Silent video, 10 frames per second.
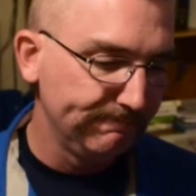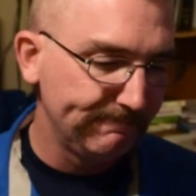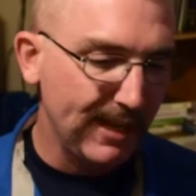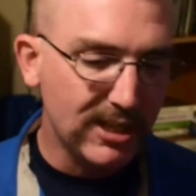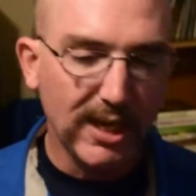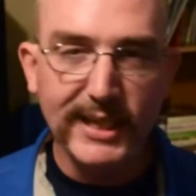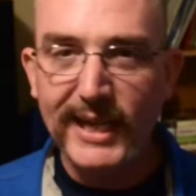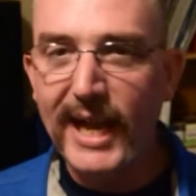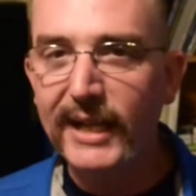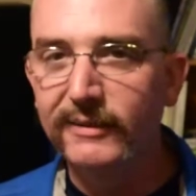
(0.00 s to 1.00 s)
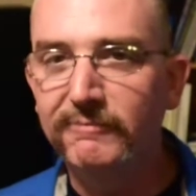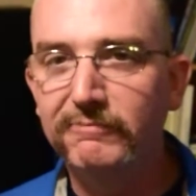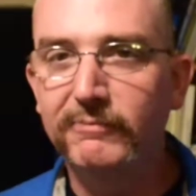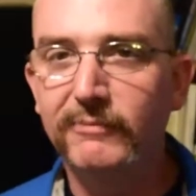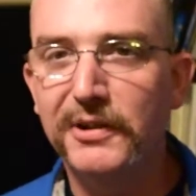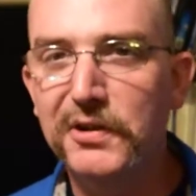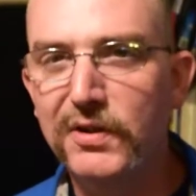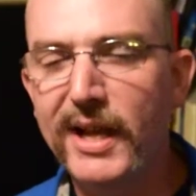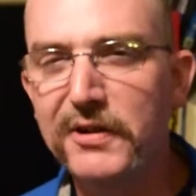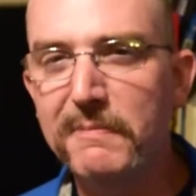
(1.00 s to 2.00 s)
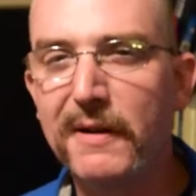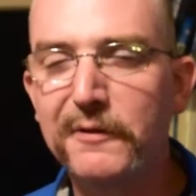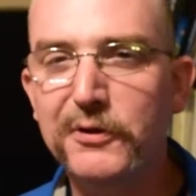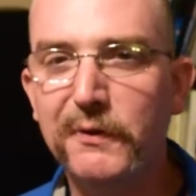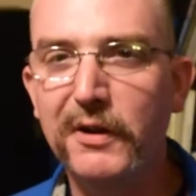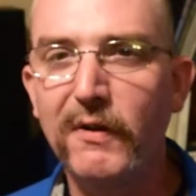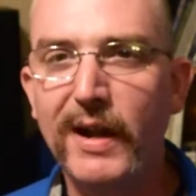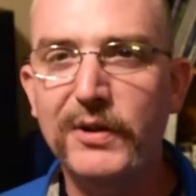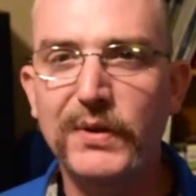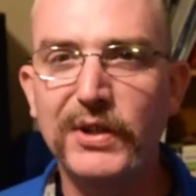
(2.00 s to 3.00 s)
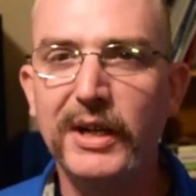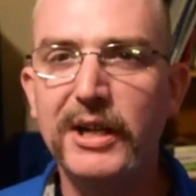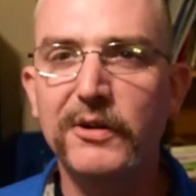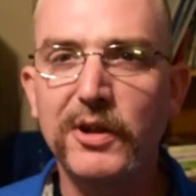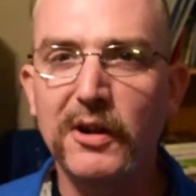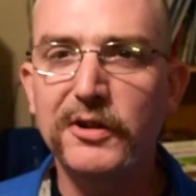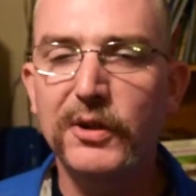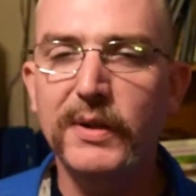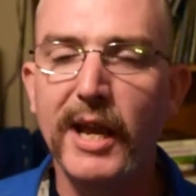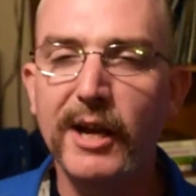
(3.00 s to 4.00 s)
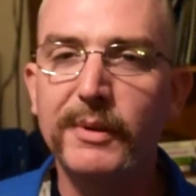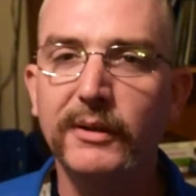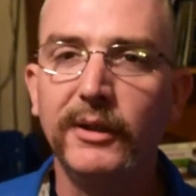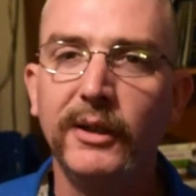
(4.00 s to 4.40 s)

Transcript: That's all I got. This is actually my first video actually sitting here talking to a camera.